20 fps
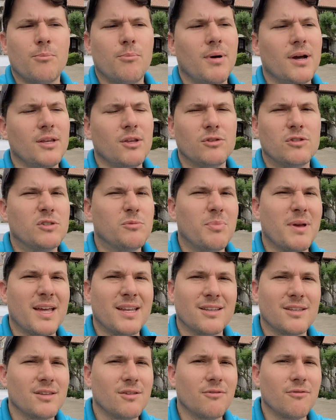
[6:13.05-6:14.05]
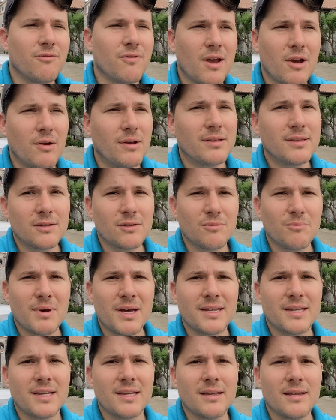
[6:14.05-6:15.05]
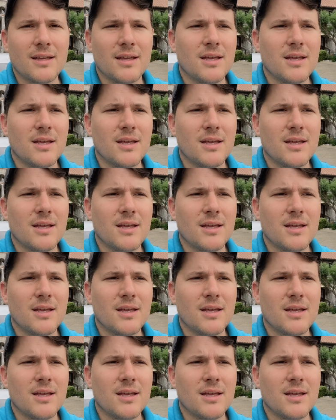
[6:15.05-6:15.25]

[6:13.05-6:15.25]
but you spent very little money.